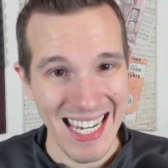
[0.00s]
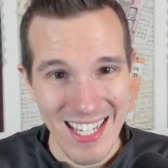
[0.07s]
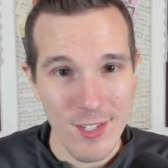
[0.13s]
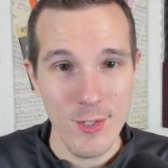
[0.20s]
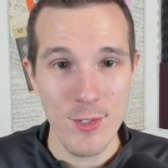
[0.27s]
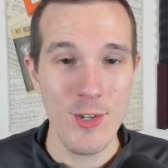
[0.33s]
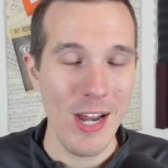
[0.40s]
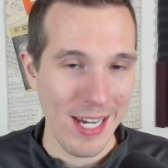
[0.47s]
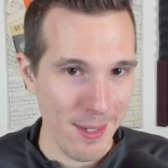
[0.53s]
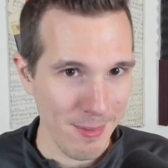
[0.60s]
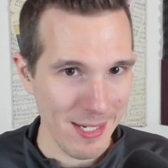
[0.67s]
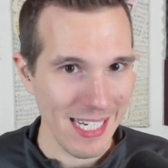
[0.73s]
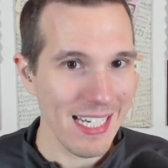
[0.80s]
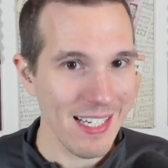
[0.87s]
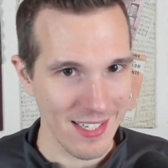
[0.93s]
is
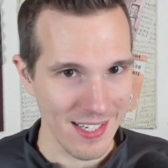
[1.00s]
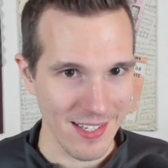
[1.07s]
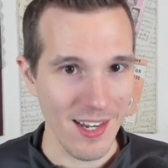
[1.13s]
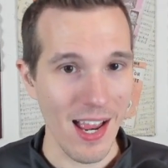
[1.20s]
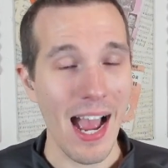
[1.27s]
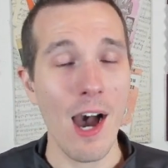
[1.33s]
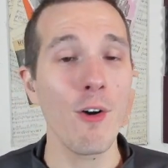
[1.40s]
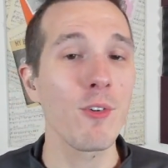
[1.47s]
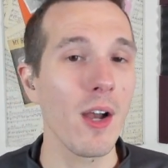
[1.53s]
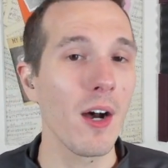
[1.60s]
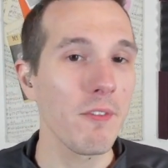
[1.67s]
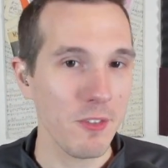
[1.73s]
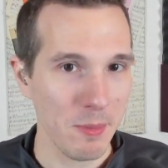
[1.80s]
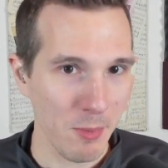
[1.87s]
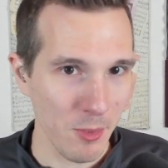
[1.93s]
Jacob Eason, how
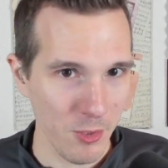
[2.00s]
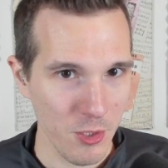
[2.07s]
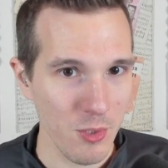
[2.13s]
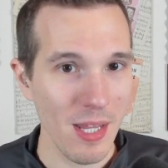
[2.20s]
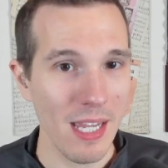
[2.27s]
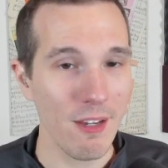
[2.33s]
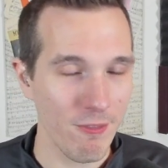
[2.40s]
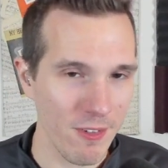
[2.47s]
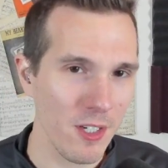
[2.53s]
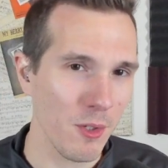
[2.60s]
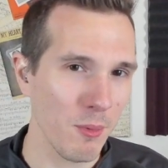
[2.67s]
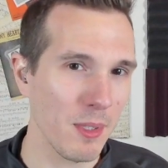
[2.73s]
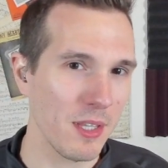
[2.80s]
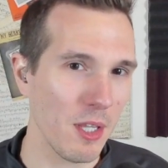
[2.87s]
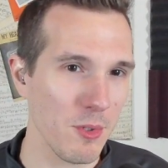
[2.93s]
comfortable do they
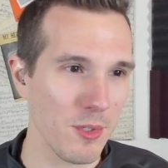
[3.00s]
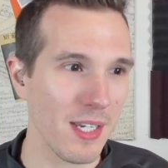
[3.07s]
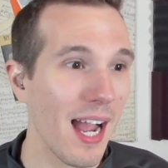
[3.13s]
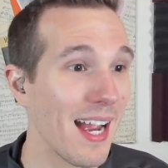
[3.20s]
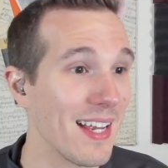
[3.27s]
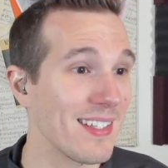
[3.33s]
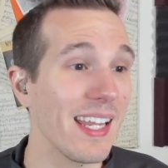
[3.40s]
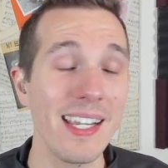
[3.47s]
feel with those guys?